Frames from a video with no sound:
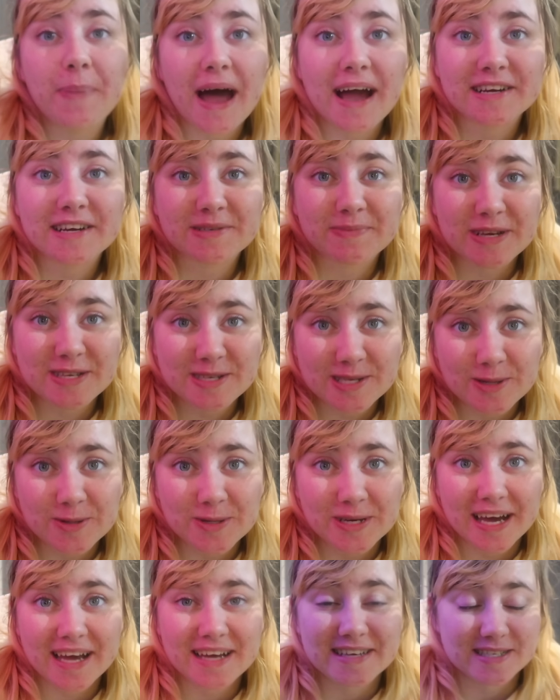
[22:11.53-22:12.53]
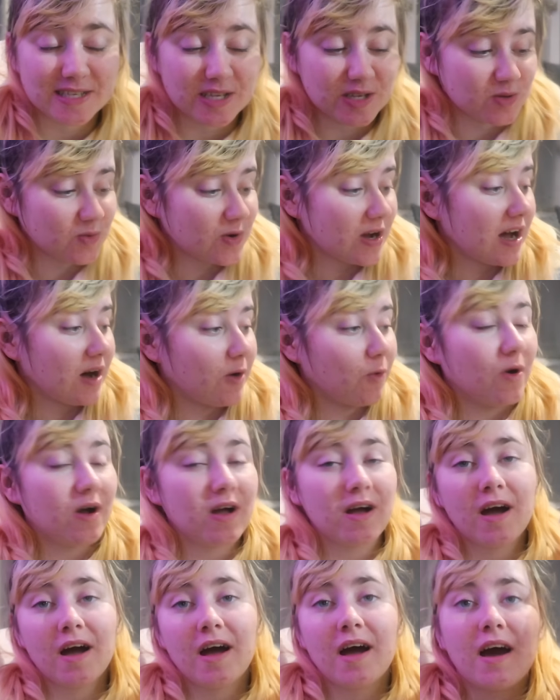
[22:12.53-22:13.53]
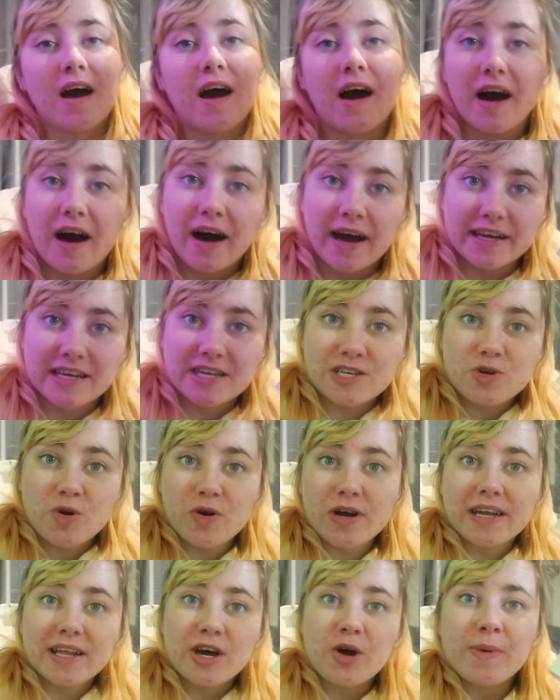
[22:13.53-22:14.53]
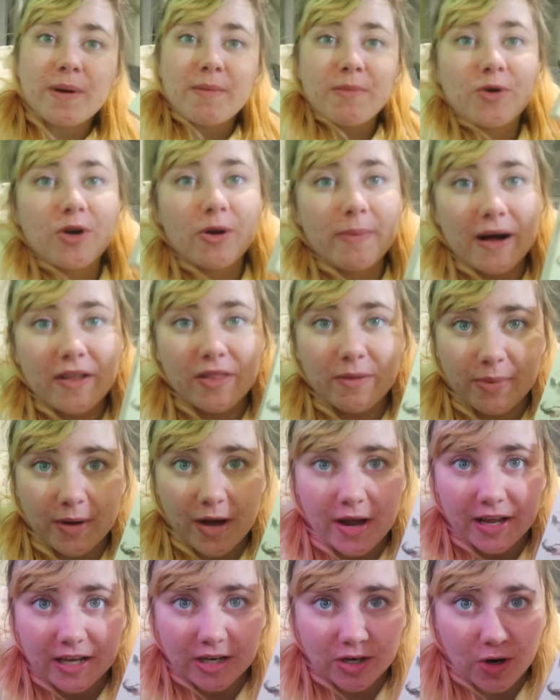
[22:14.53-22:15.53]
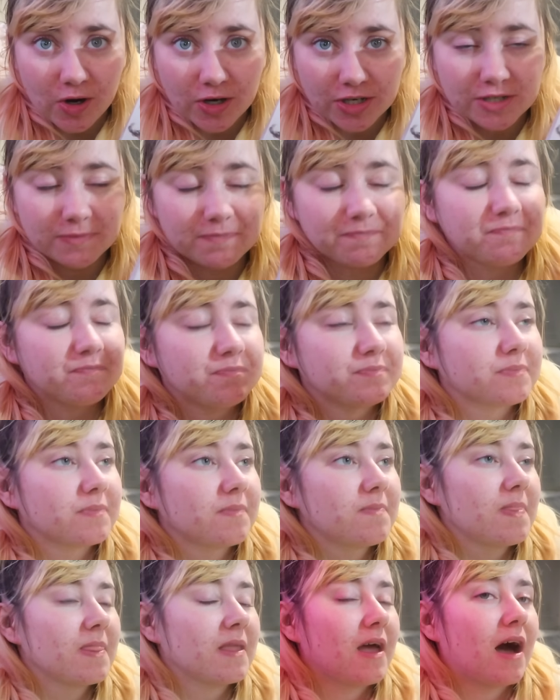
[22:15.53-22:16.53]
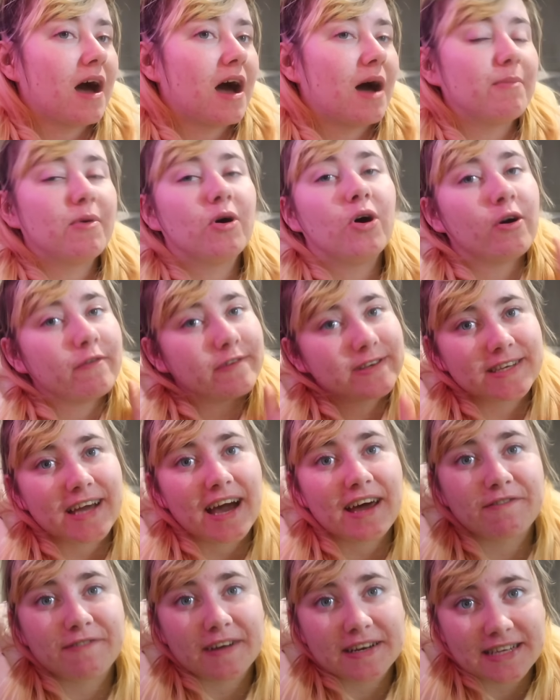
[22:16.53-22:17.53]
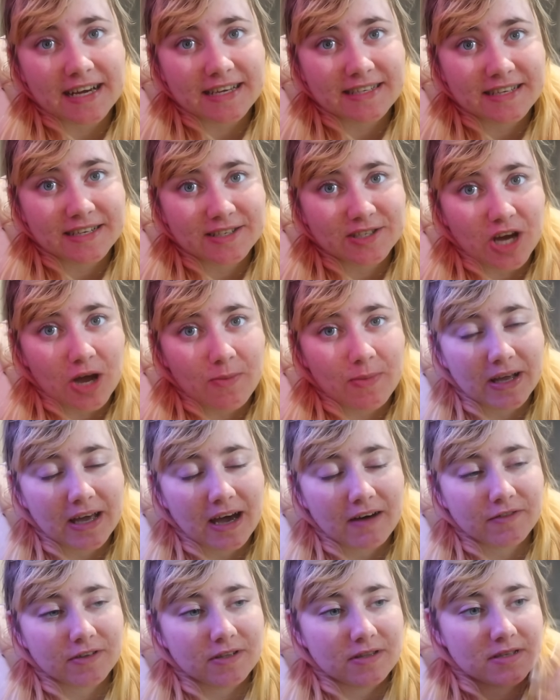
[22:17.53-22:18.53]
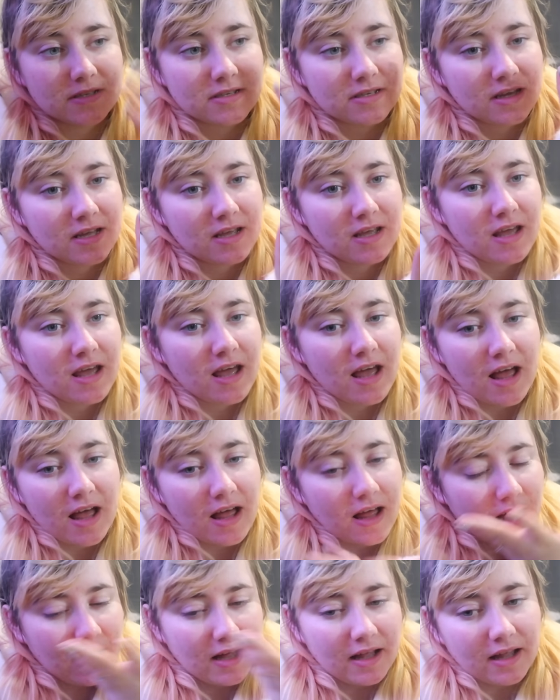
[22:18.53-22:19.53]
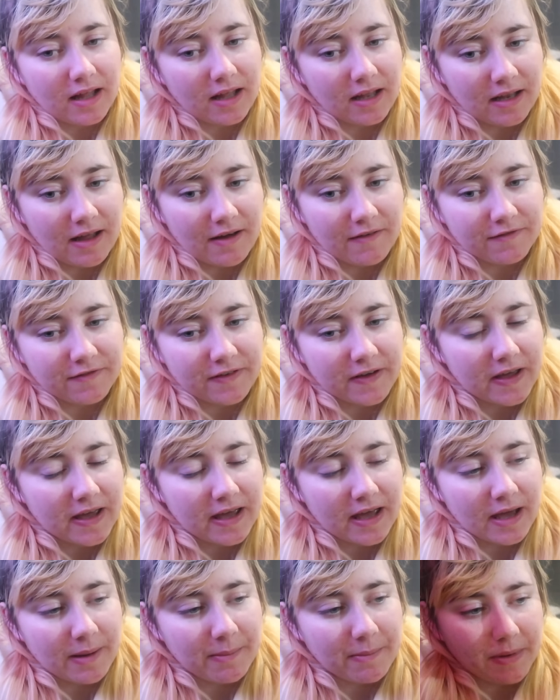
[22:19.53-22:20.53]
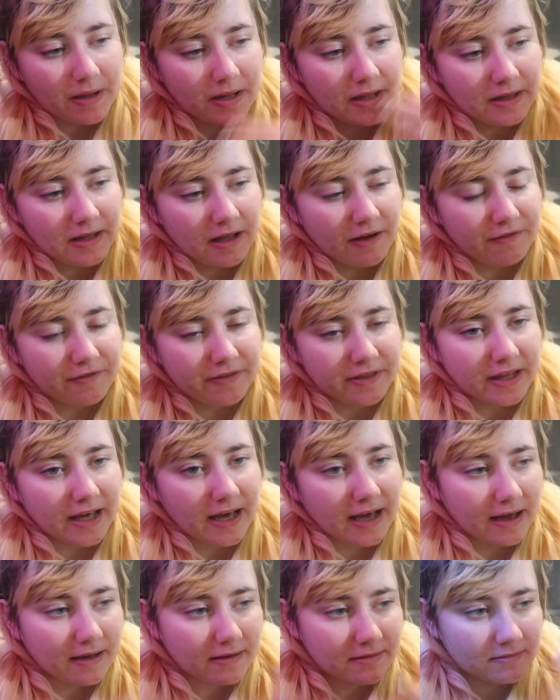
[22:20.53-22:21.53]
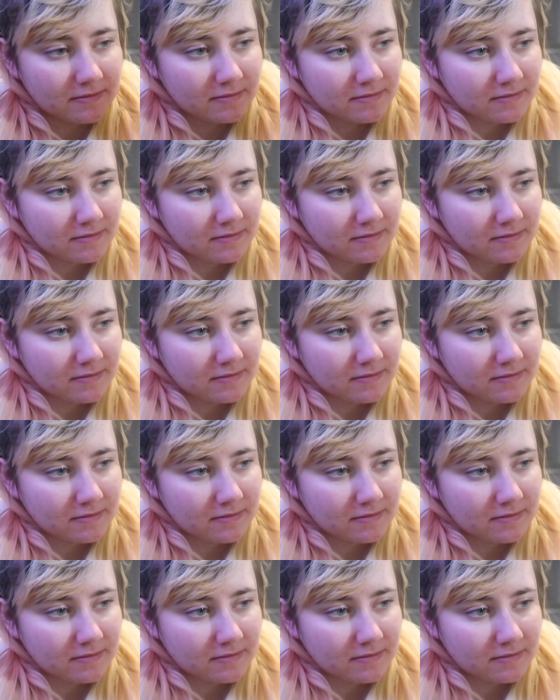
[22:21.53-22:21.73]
unpacked my suitcase as well, I can talk a little bit more about The Burning God. Um, obviously, I had a fantastic time at Gavin's. Love him. Love that